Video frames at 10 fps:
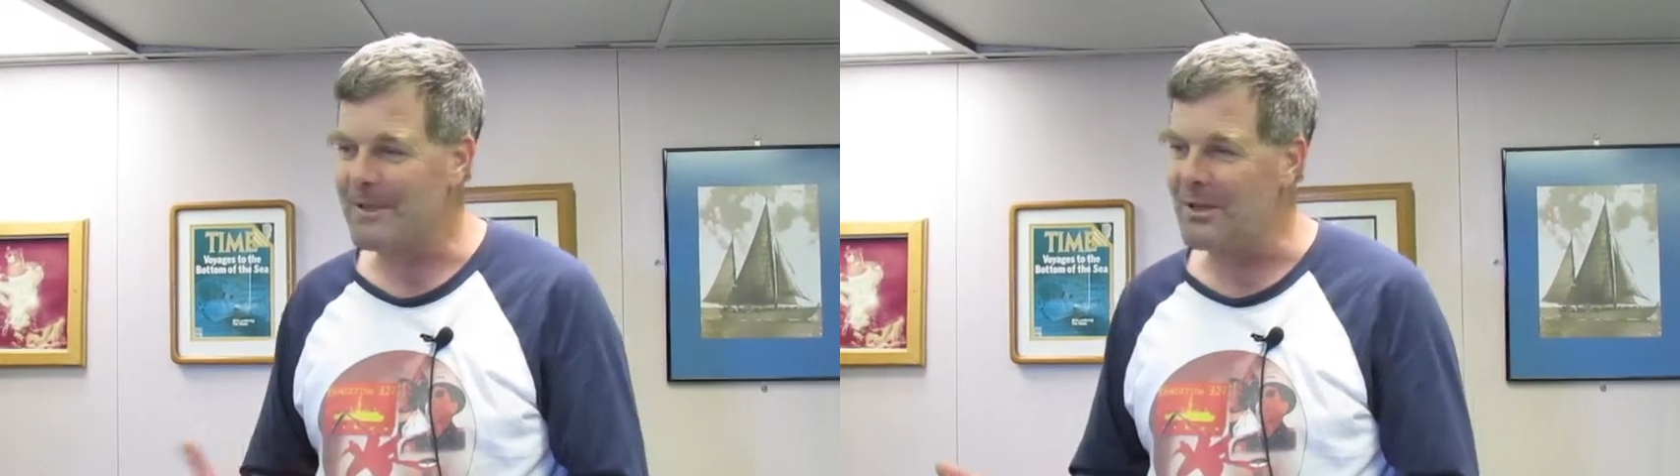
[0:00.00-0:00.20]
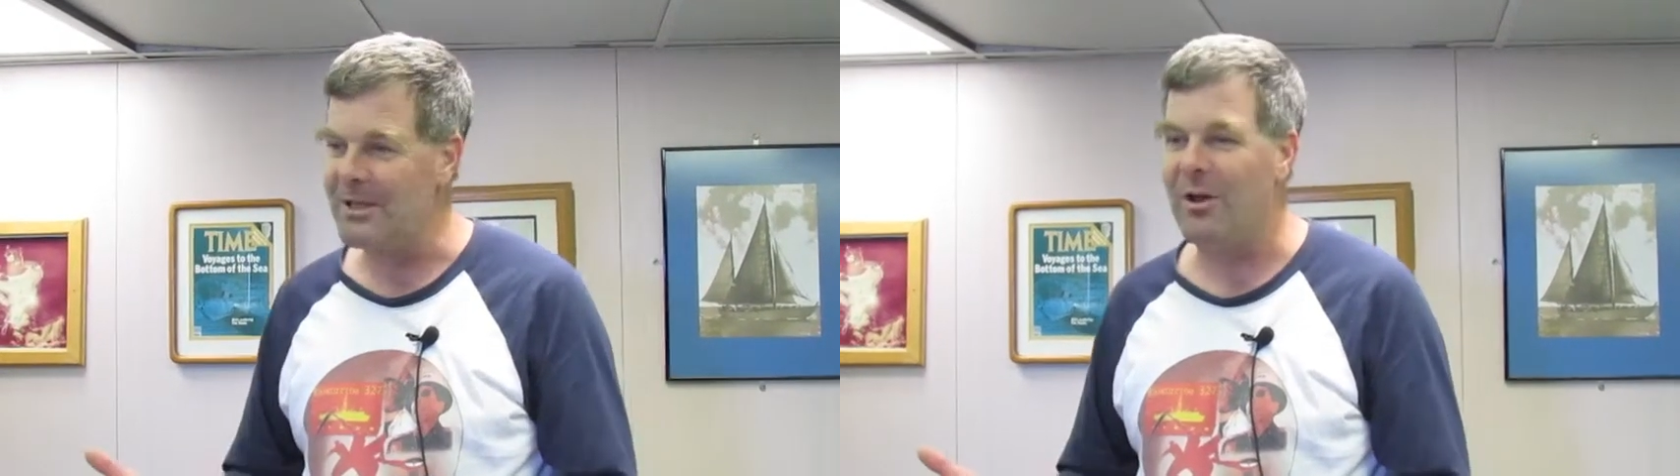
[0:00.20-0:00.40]

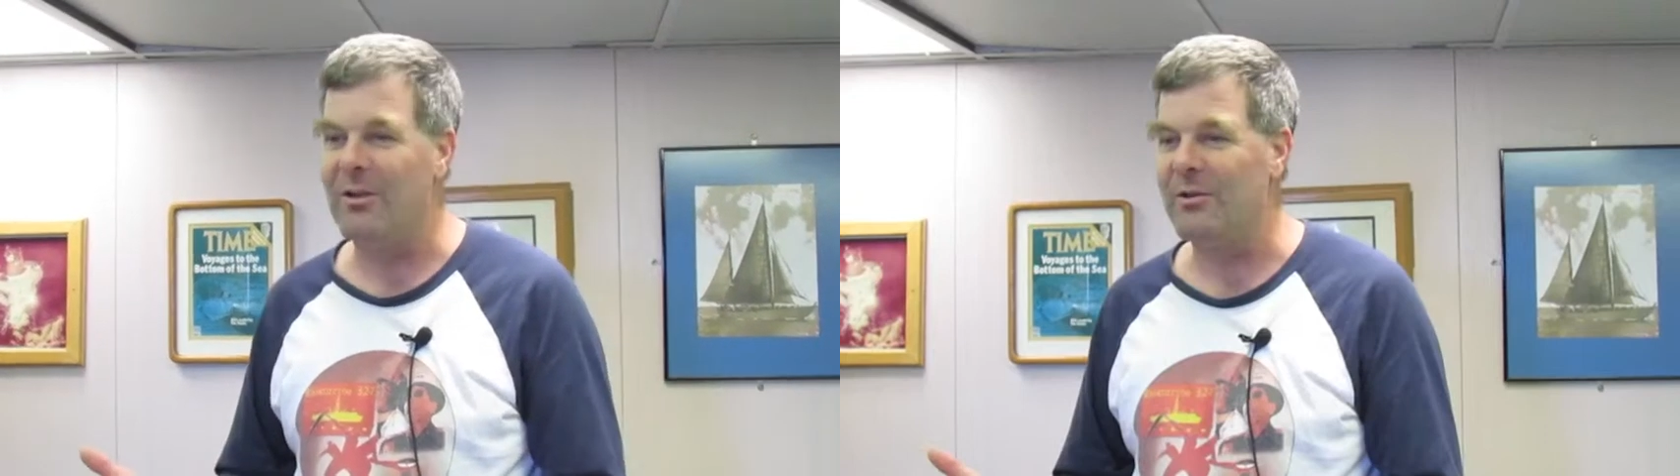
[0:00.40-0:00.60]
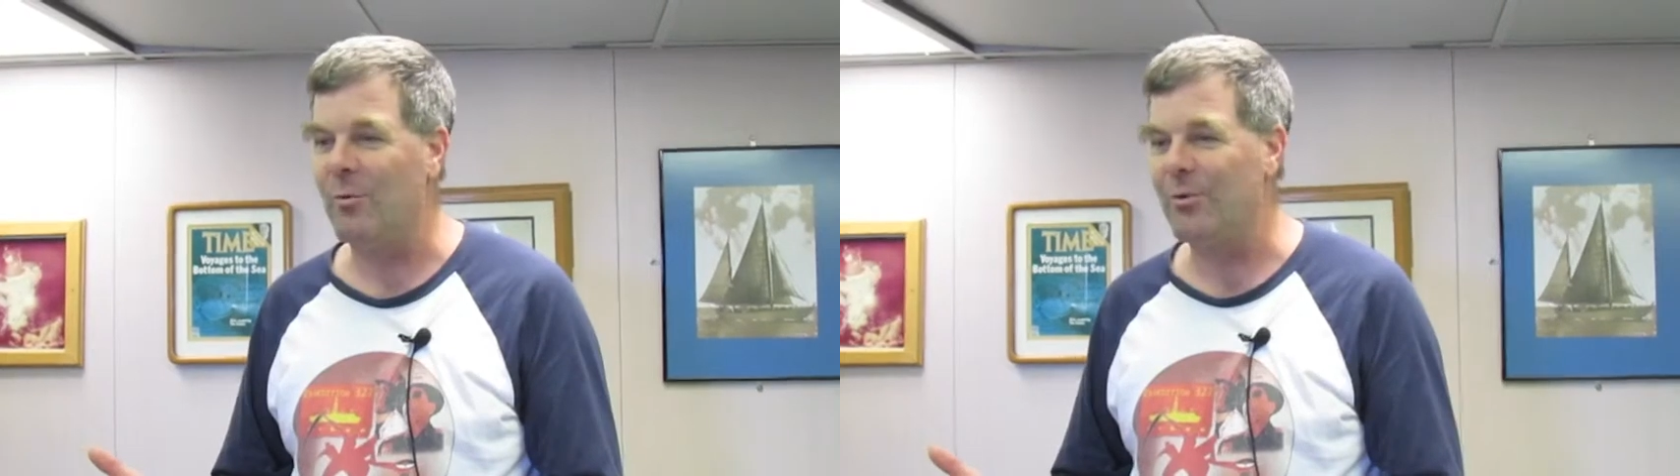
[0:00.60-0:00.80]
like
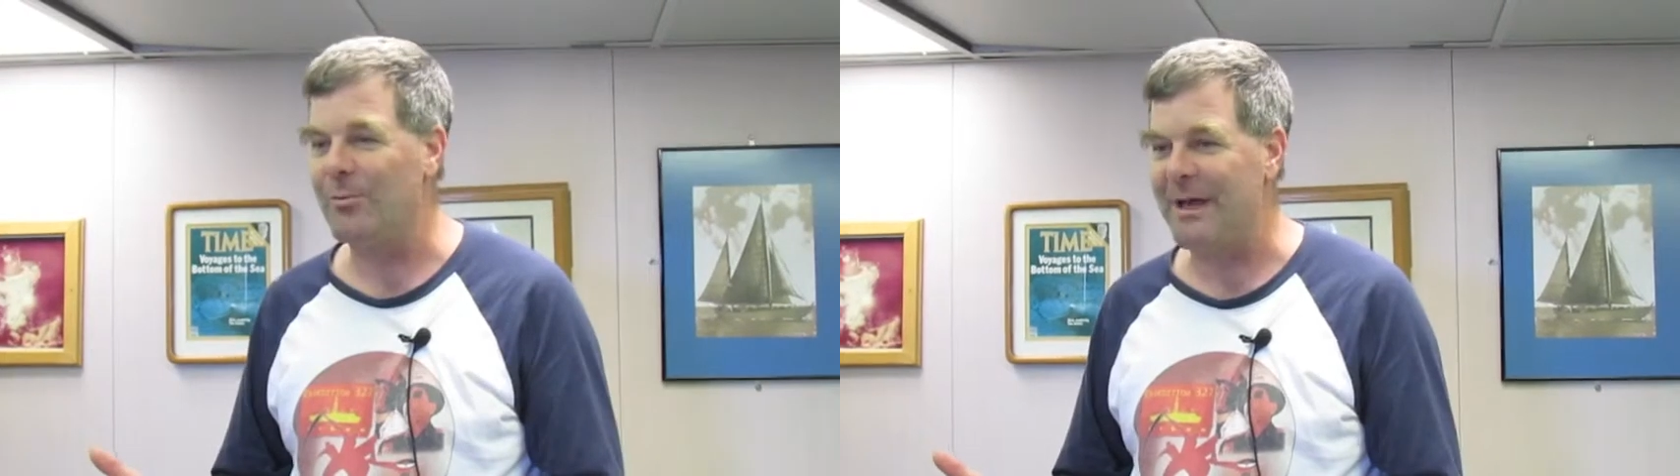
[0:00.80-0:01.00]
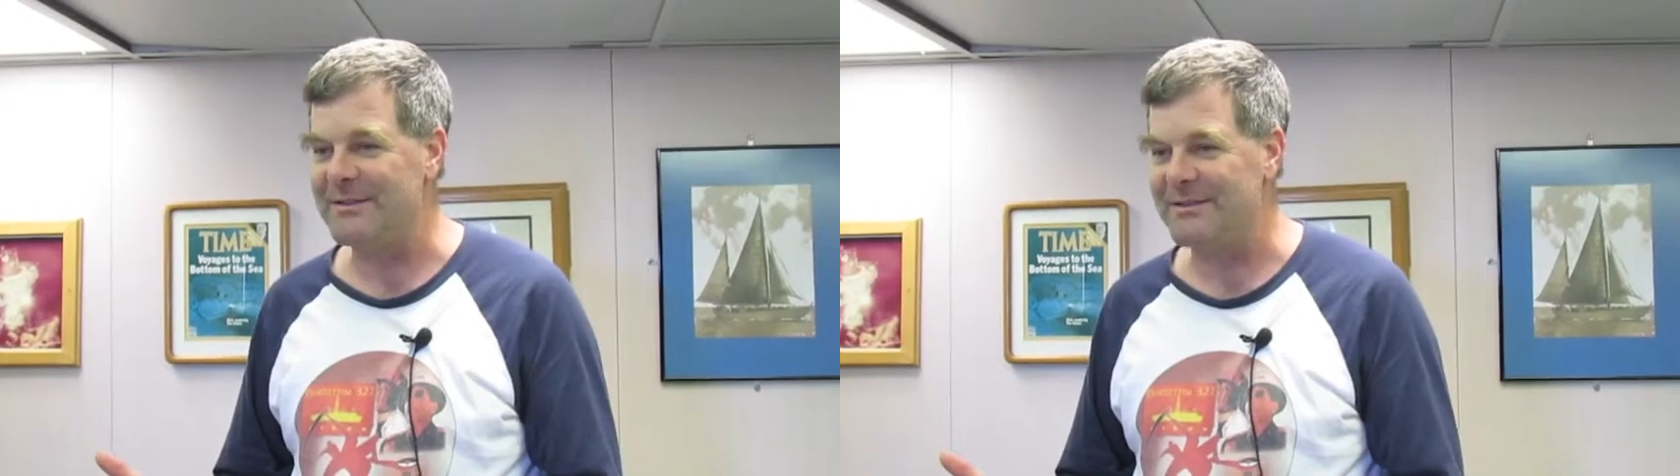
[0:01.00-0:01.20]
all the ore
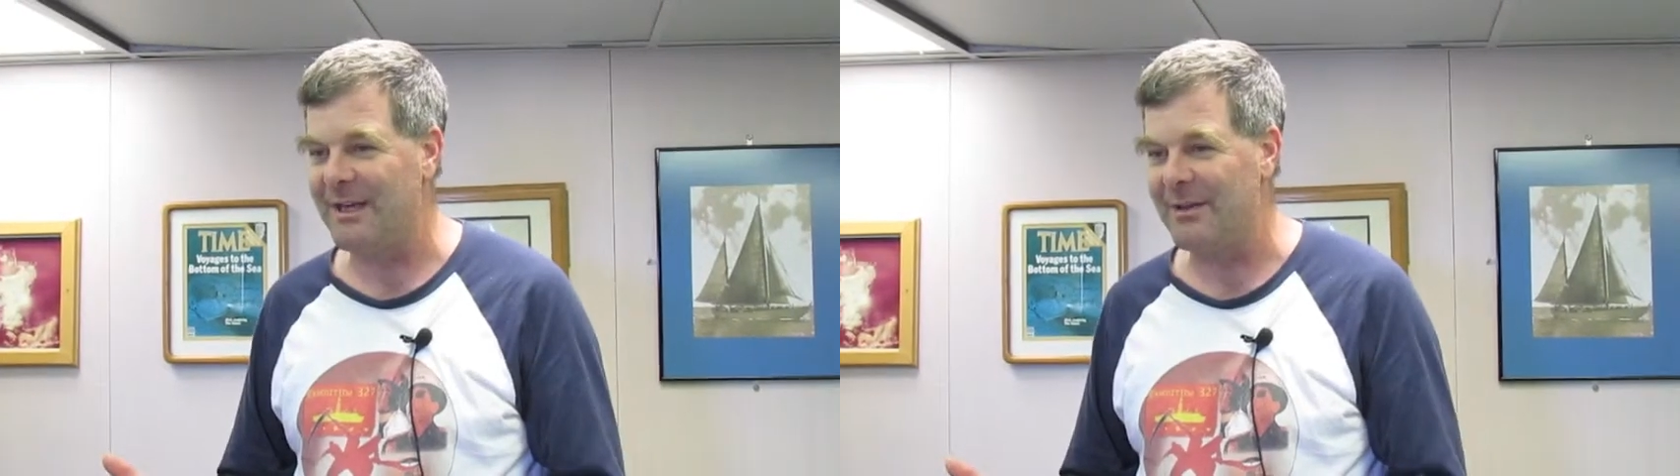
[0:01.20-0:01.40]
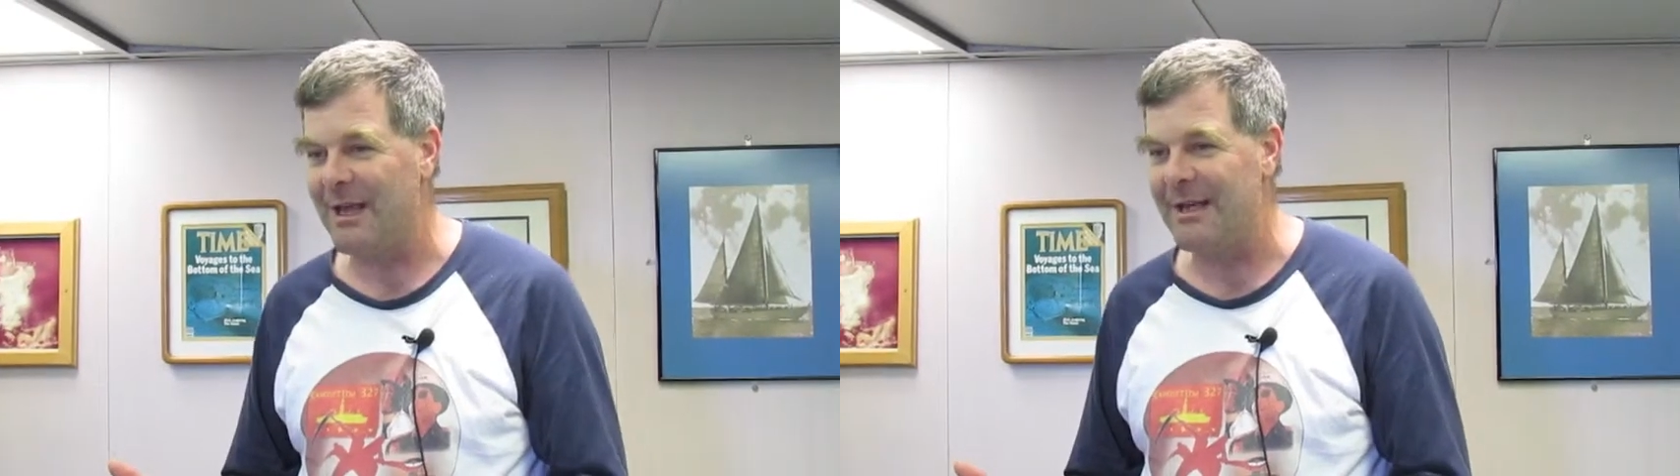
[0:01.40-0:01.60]
deposits
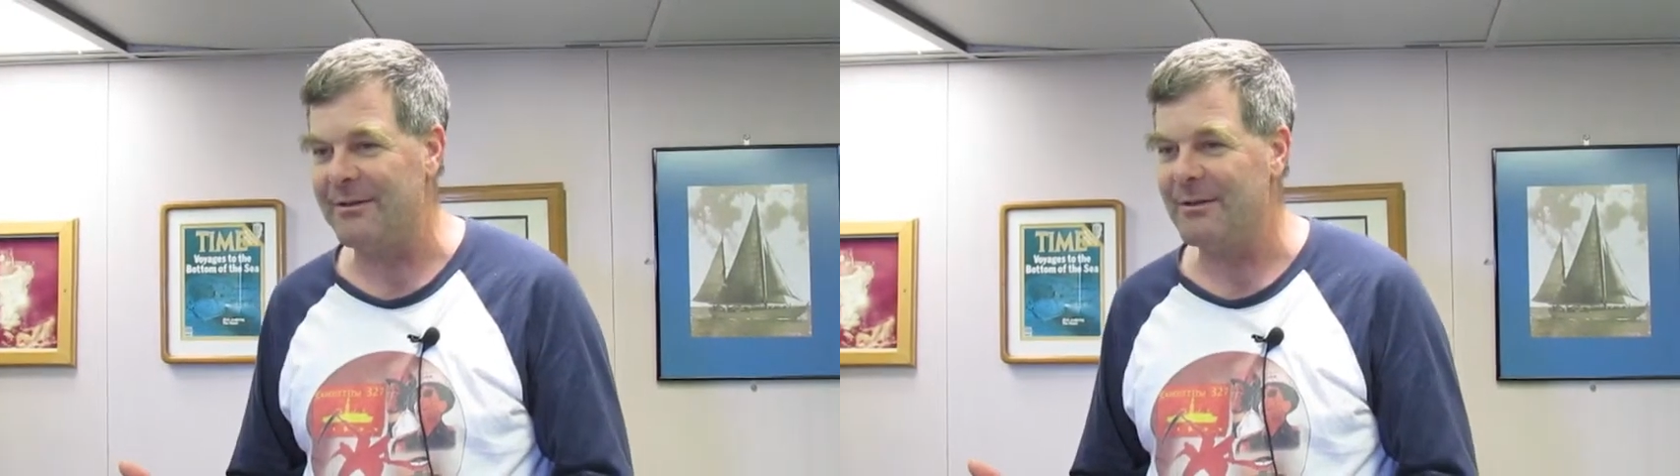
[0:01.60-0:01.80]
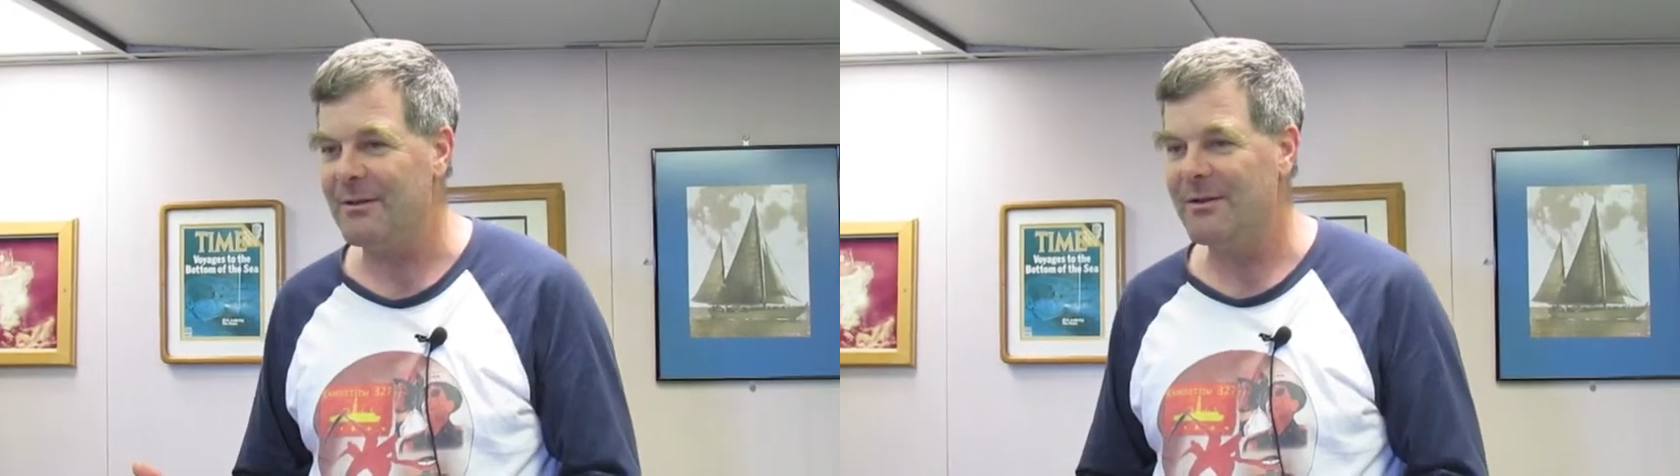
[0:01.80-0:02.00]
on land